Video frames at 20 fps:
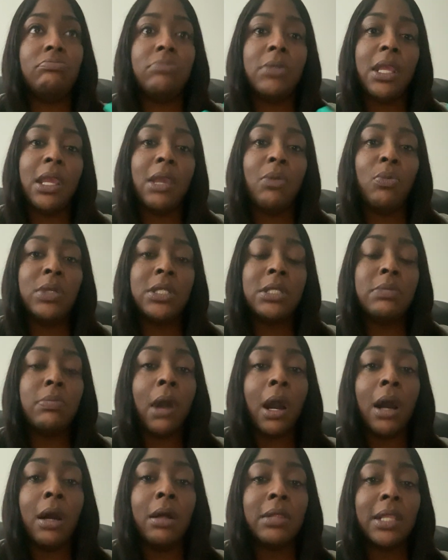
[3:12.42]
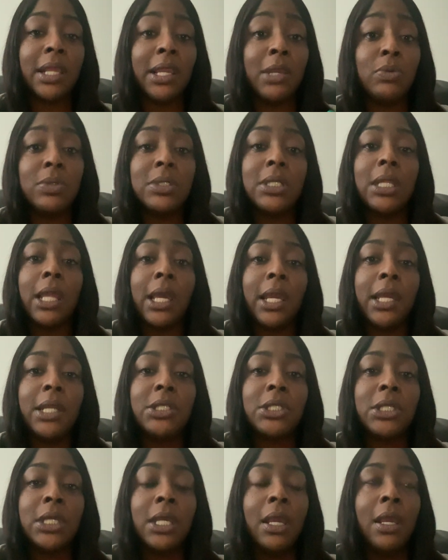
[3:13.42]
it was small thing. It was
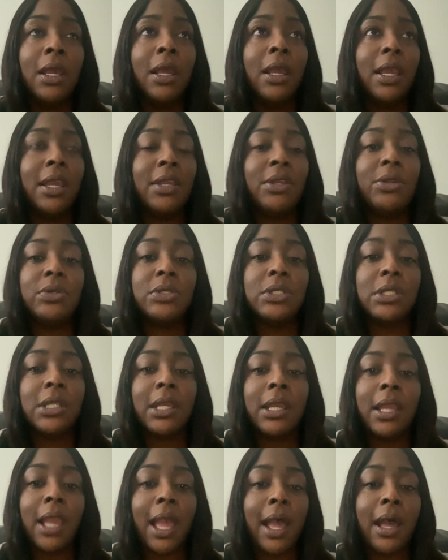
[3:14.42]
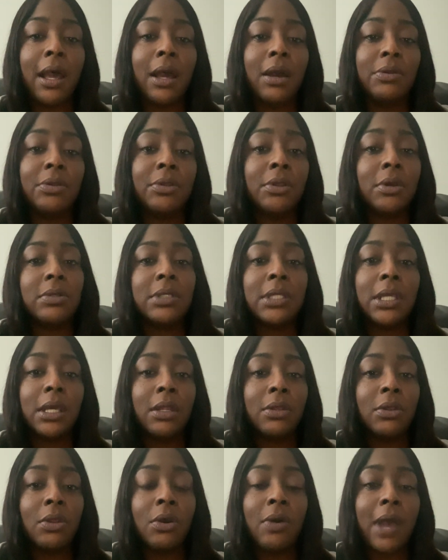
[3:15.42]
lunch. And usually I'll,
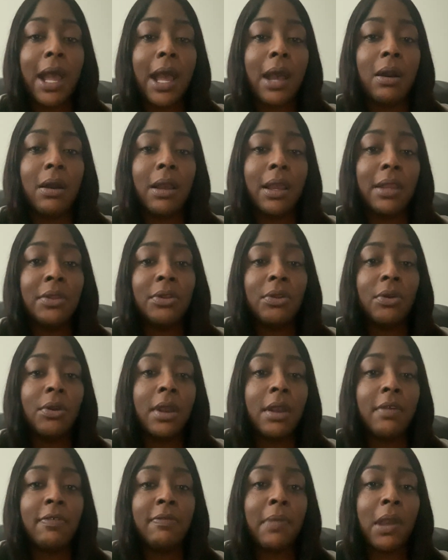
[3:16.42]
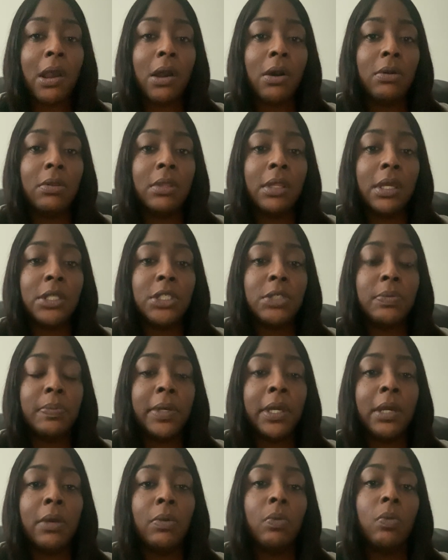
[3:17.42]
tell no, I'll, cover my own lunch.
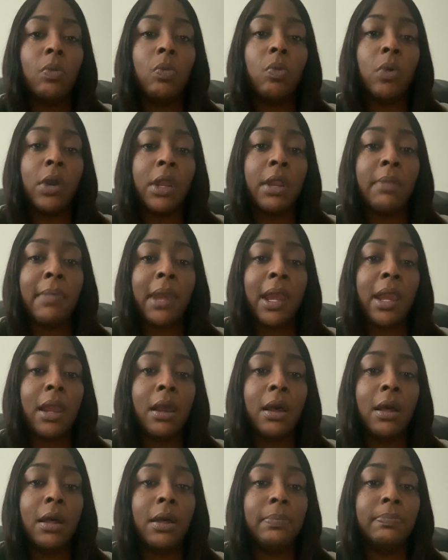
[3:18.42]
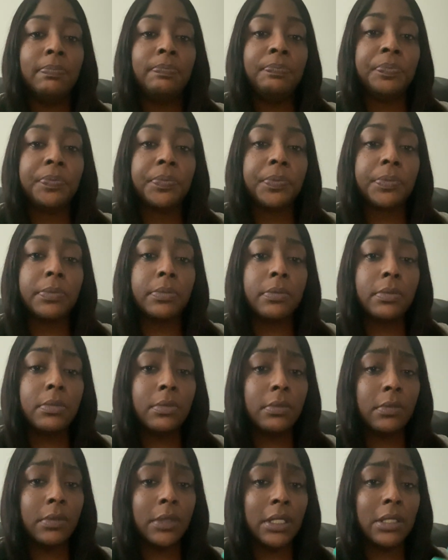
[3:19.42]
But one of my
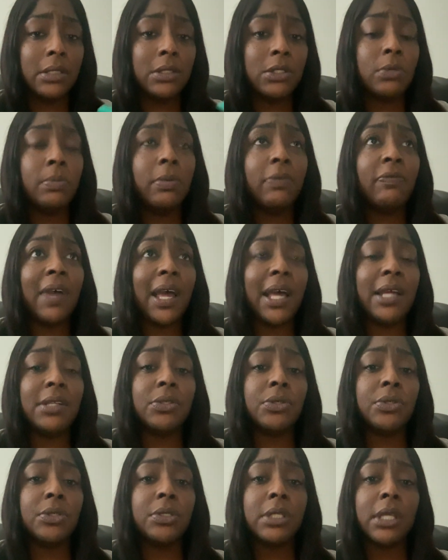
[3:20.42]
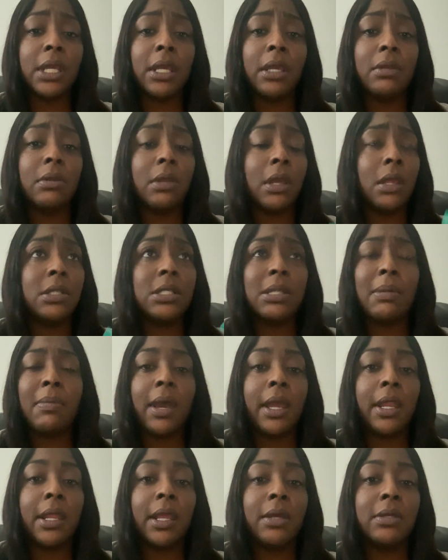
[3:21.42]
supervisors and
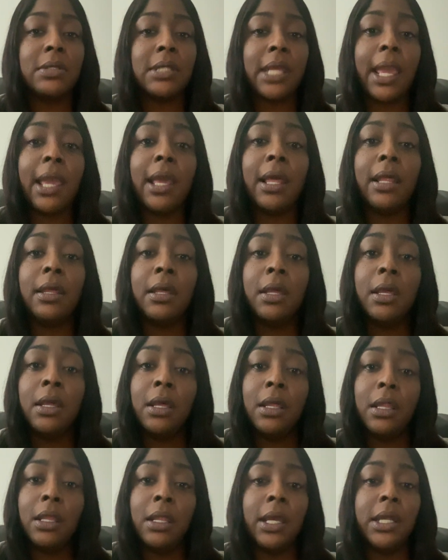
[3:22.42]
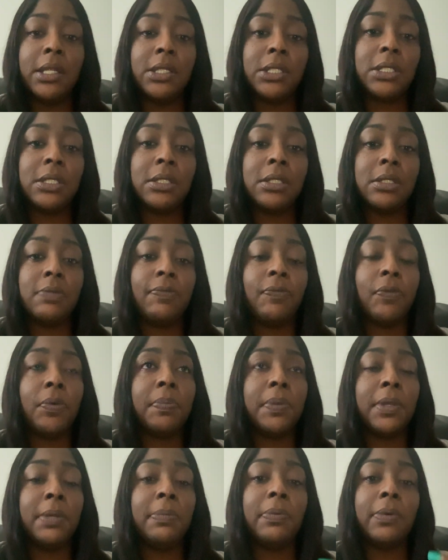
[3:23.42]
somebody else had lunches
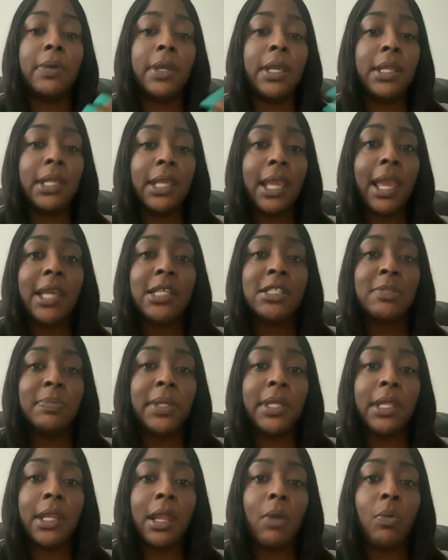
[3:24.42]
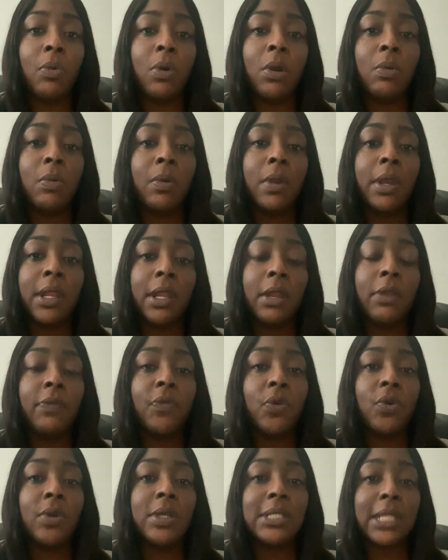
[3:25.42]
for people, and he asked me did I want one, and
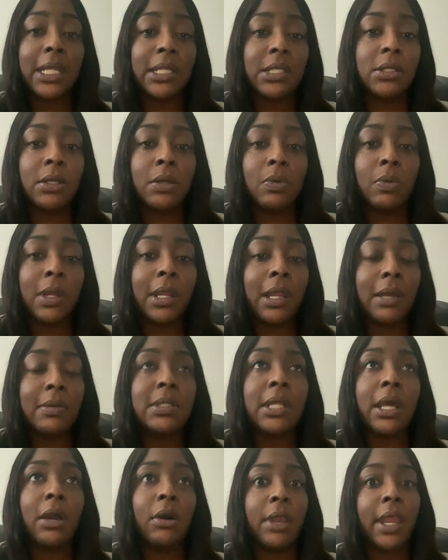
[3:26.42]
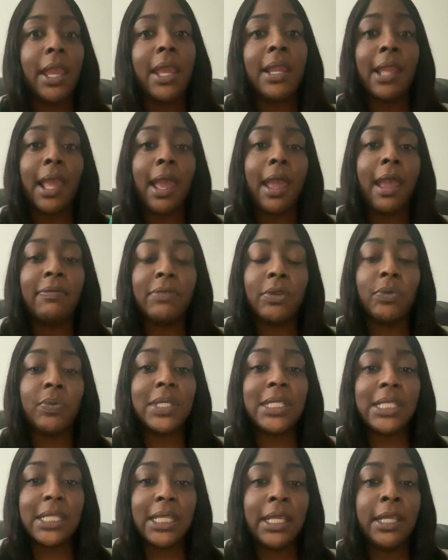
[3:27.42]
of course I took one. I was like, okay, now I have to
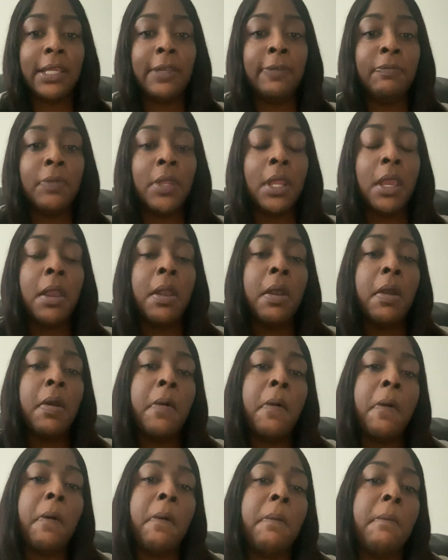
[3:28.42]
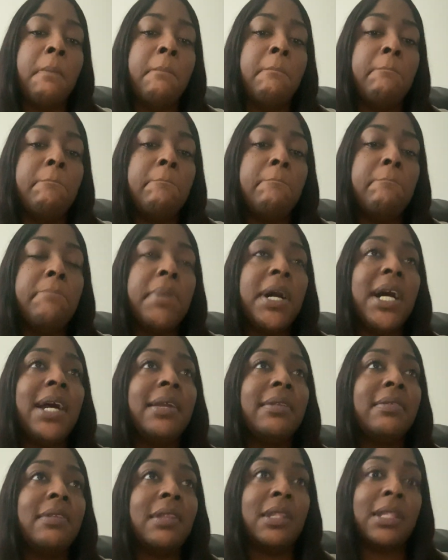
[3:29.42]
receive.
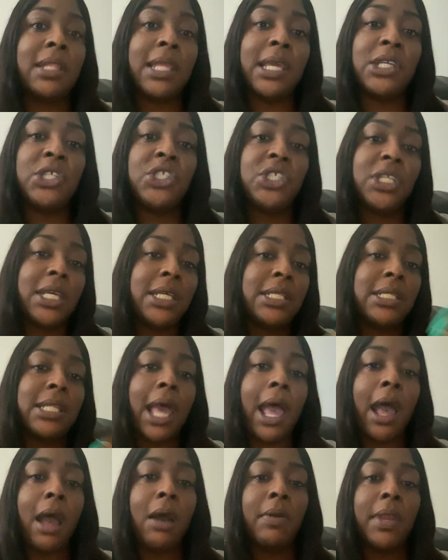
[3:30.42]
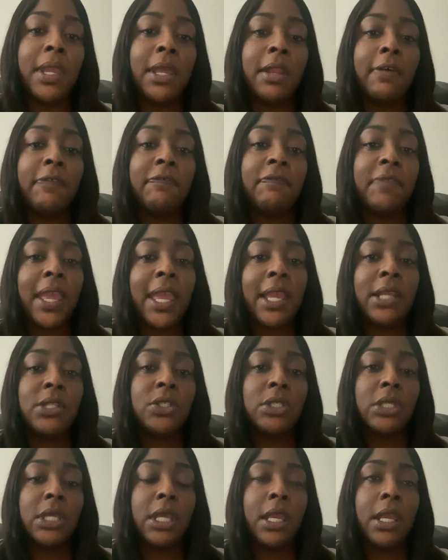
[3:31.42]
But that's just how it
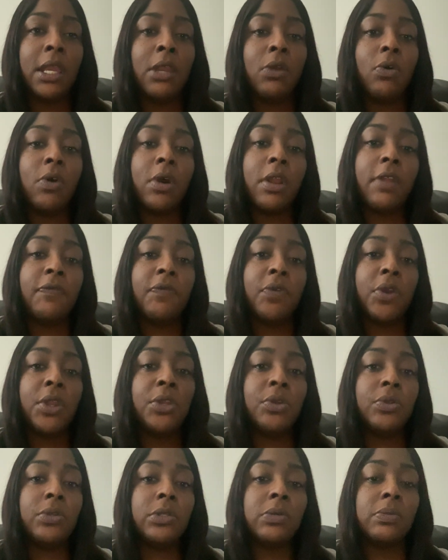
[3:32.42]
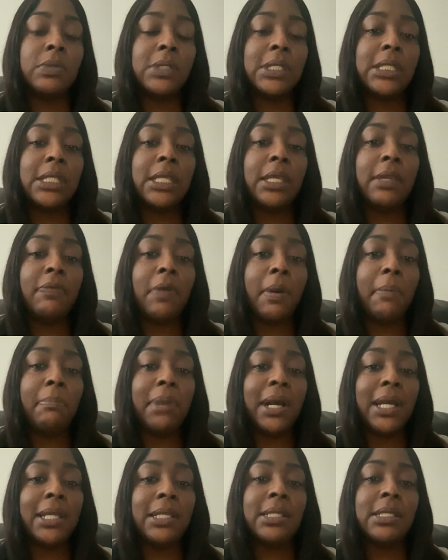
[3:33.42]
affects. In order for you to receive
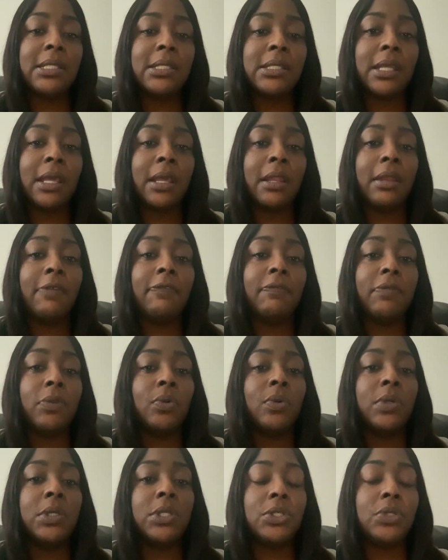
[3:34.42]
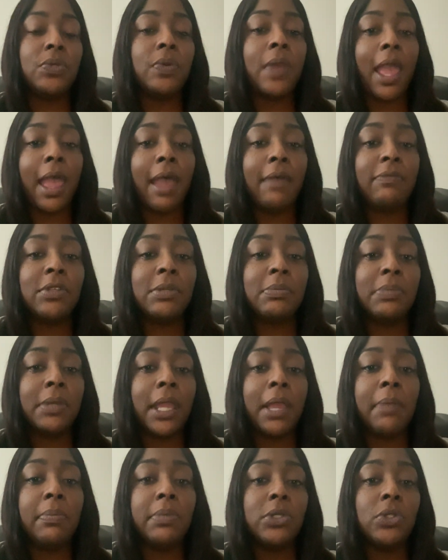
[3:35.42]
abundance and affluence, you have to
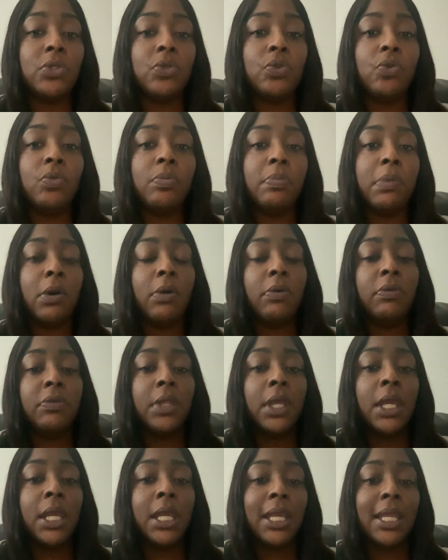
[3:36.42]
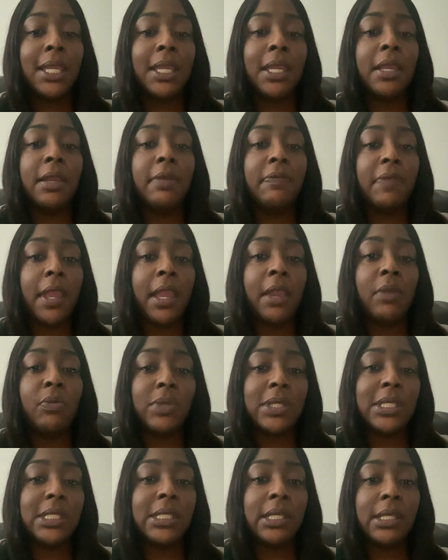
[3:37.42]
be able to do both, give
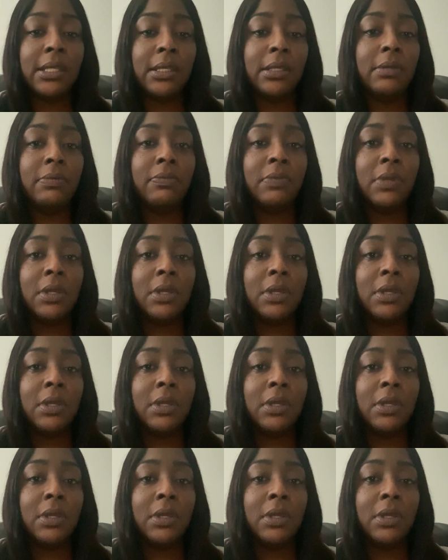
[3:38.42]
and receive.